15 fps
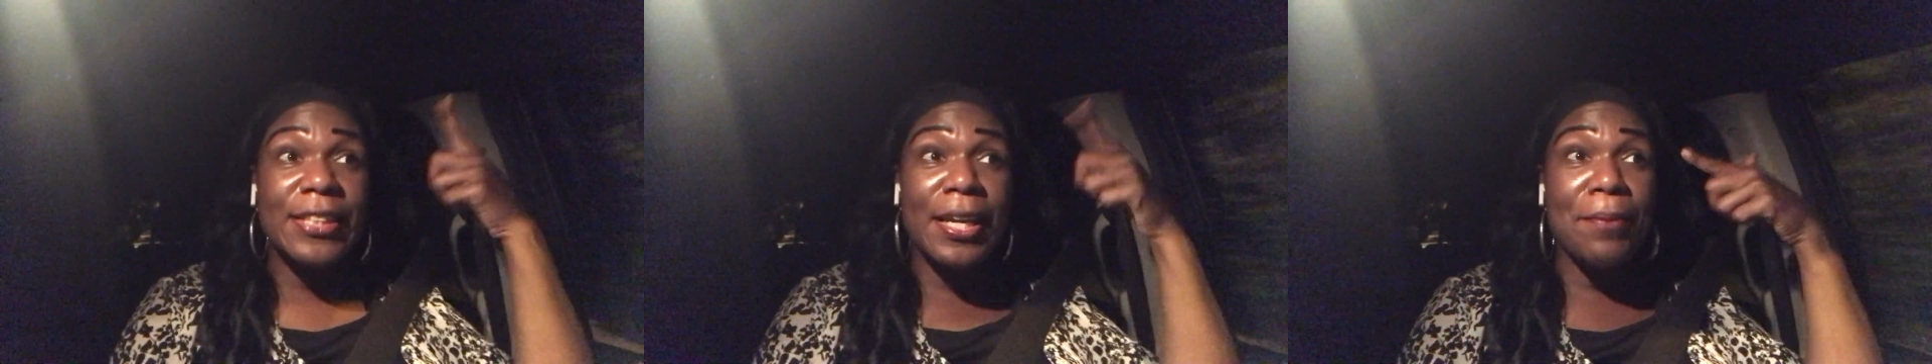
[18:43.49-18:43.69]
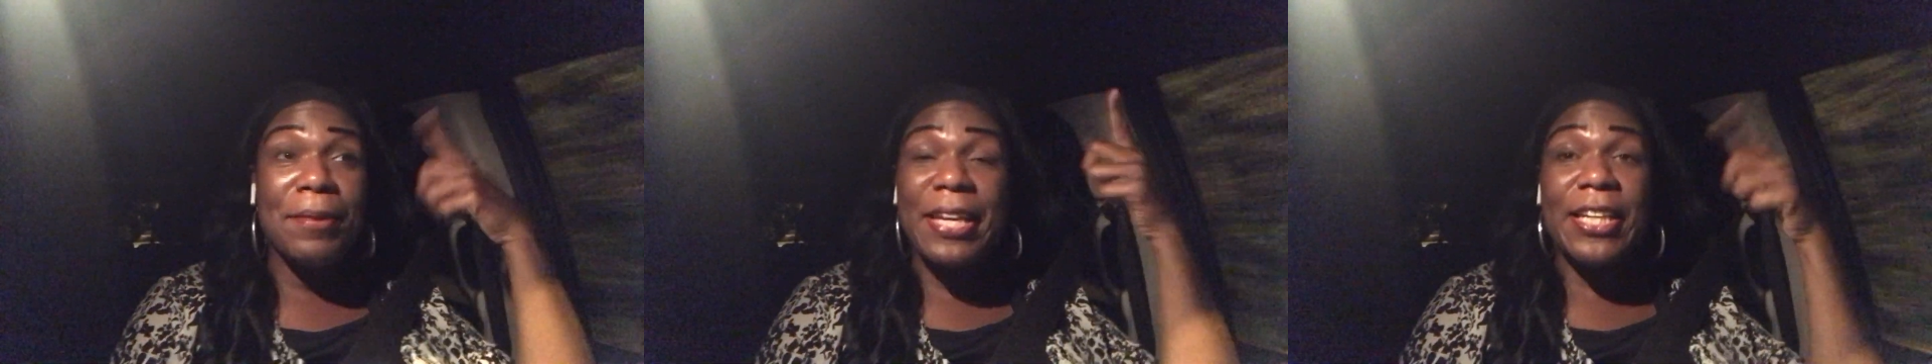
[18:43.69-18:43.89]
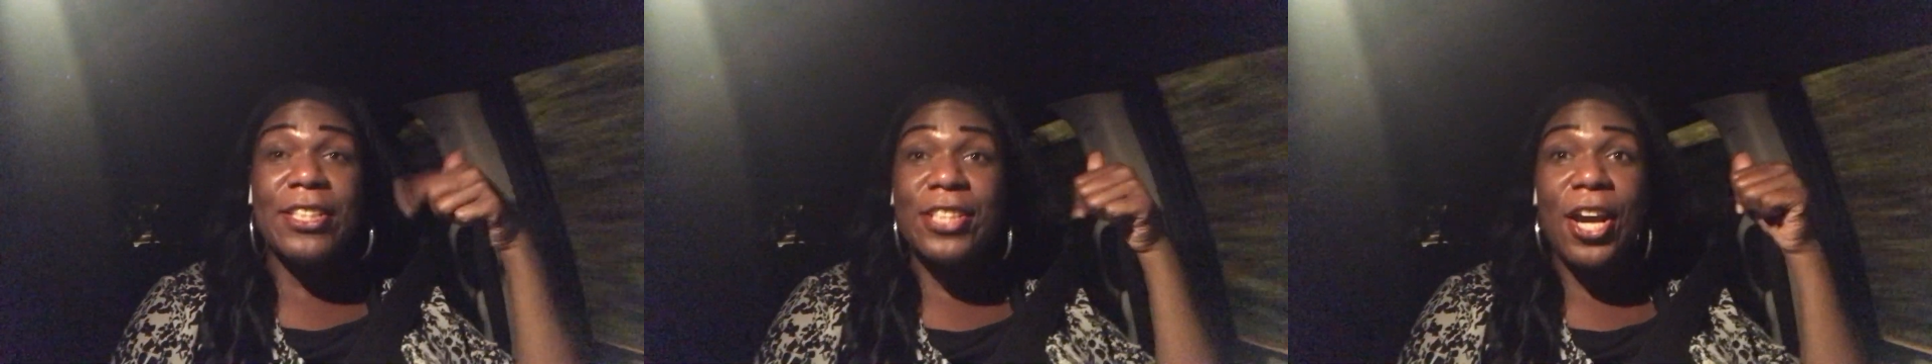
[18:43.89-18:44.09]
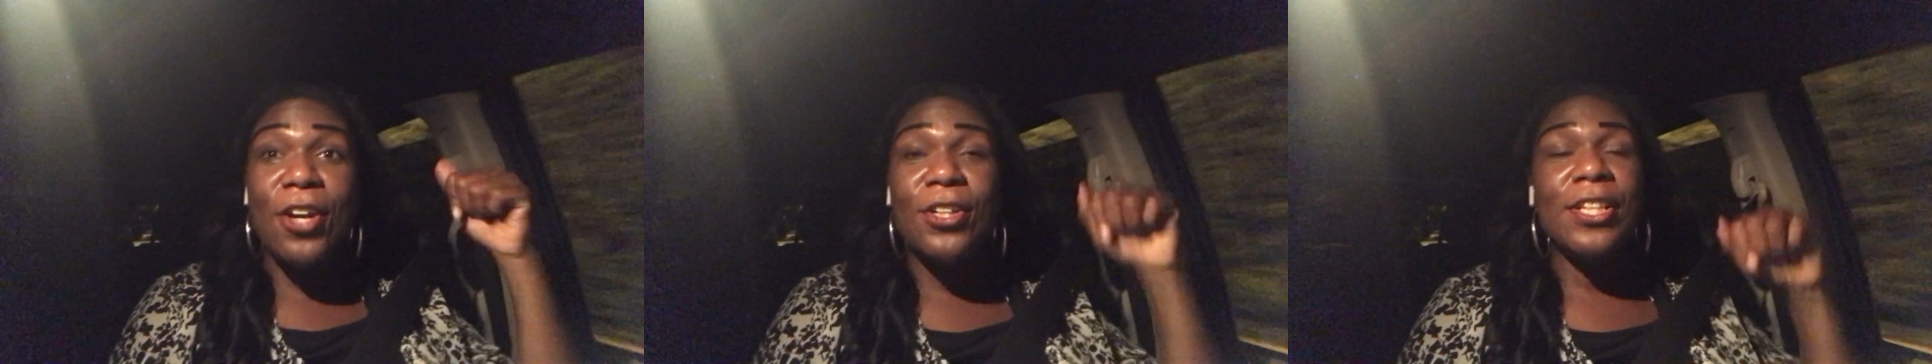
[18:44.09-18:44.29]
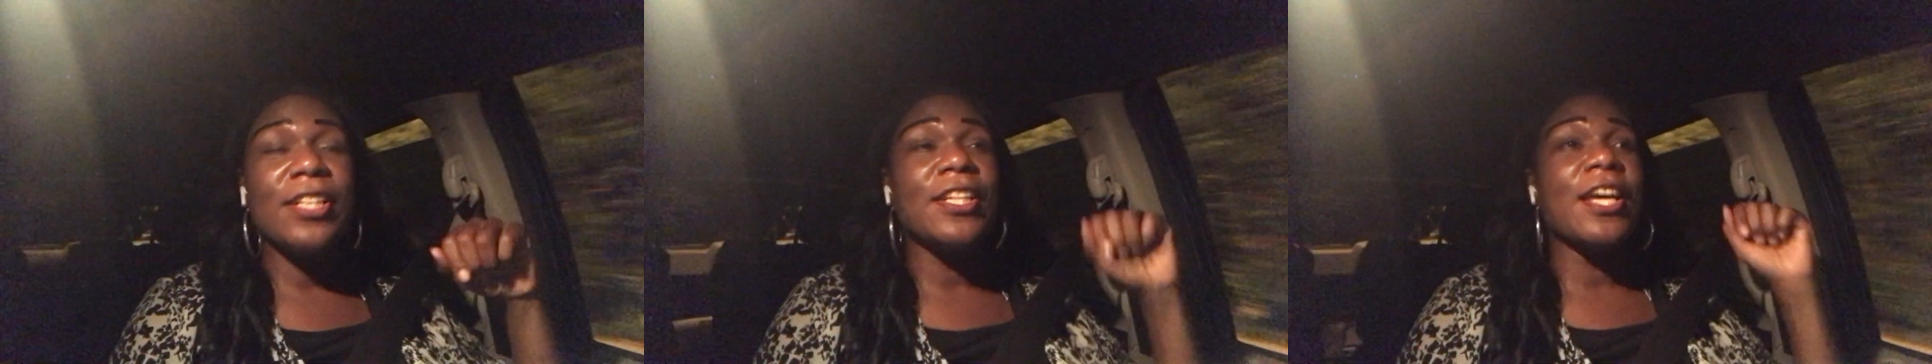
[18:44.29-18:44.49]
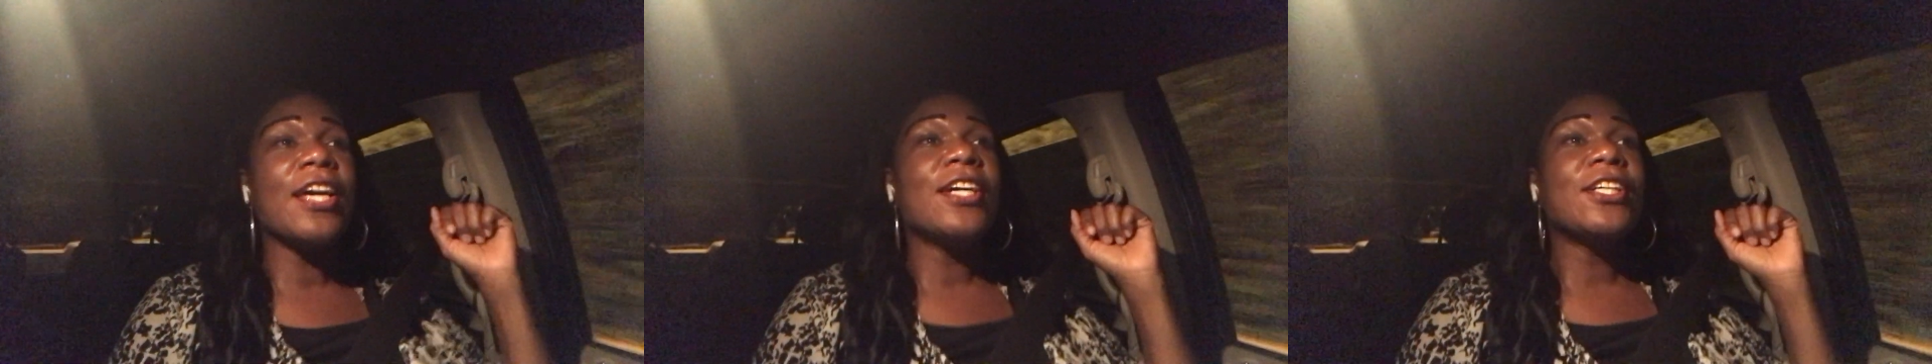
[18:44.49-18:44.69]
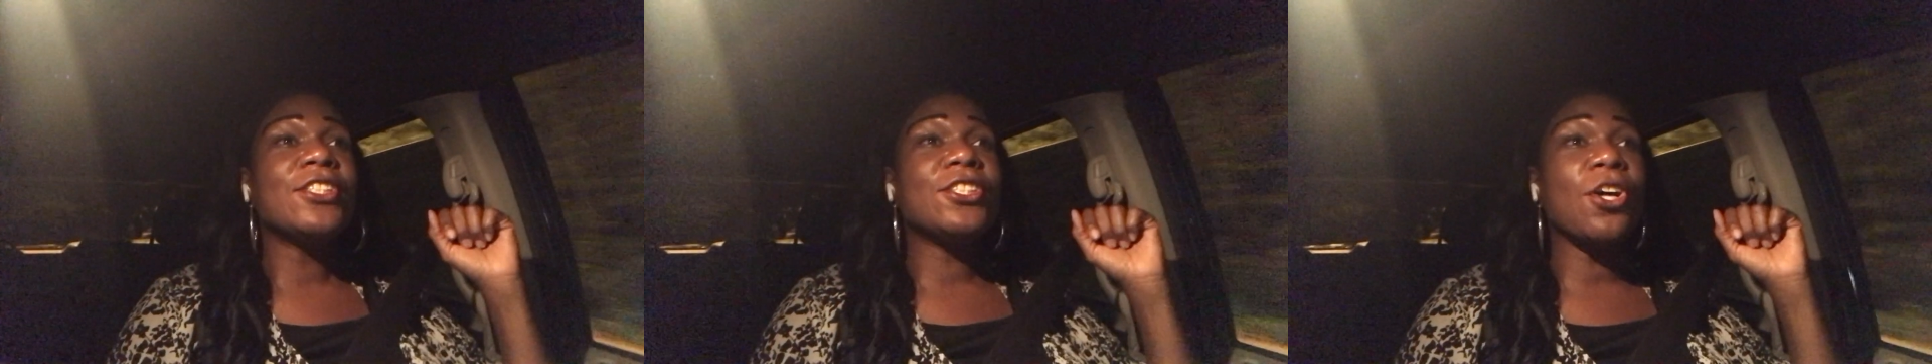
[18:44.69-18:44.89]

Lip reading: Let them get a turning.